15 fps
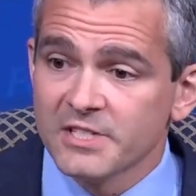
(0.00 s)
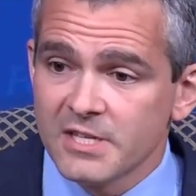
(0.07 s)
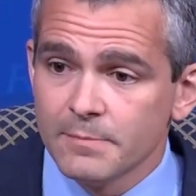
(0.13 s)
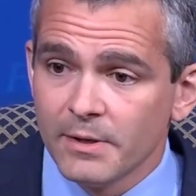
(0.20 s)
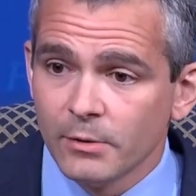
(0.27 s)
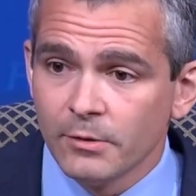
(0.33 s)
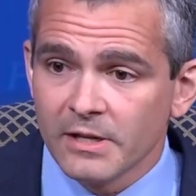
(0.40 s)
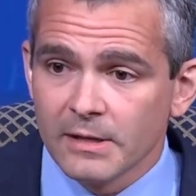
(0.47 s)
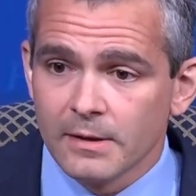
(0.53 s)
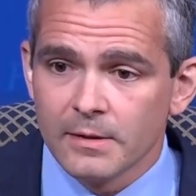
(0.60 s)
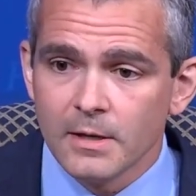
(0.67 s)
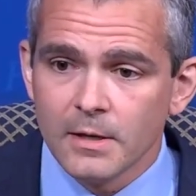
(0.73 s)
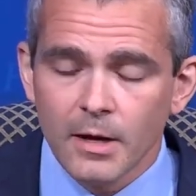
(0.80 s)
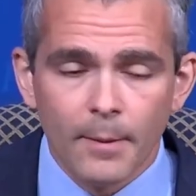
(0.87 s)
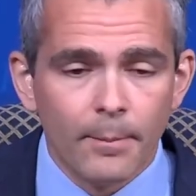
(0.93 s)

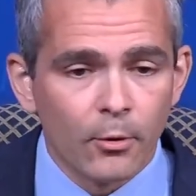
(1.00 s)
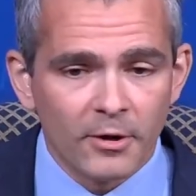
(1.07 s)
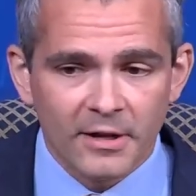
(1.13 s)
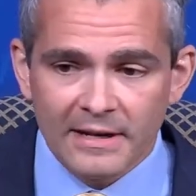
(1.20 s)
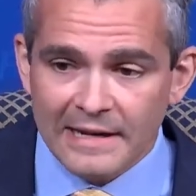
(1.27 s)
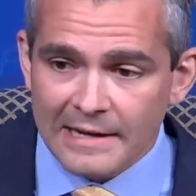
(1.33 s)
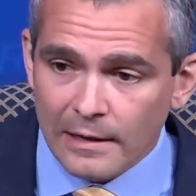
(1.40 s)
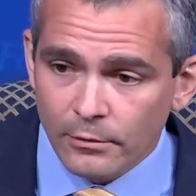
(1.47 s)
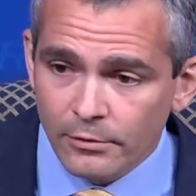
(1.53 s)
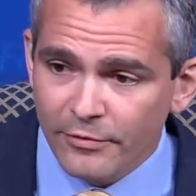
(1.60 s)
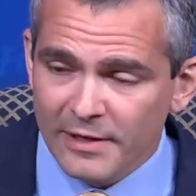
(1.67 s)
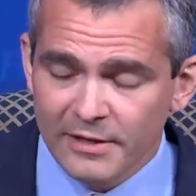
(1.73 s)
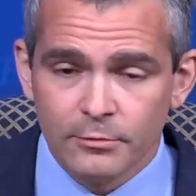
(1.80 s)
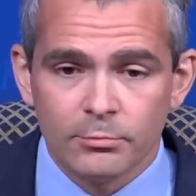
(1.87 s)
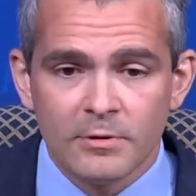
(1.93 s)
disability aborted at
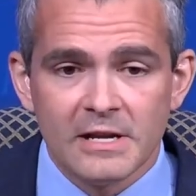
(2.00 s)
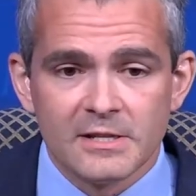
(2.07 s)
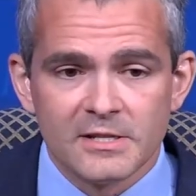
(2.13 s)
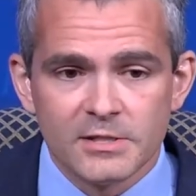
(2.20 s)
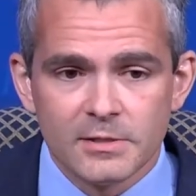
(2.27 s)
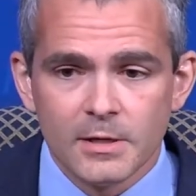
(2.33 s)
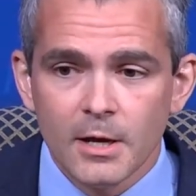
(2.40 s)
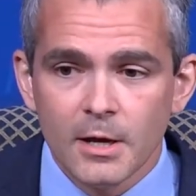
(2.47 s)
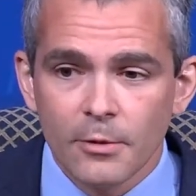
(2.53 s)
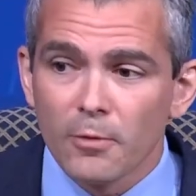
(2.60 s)
elevated rates.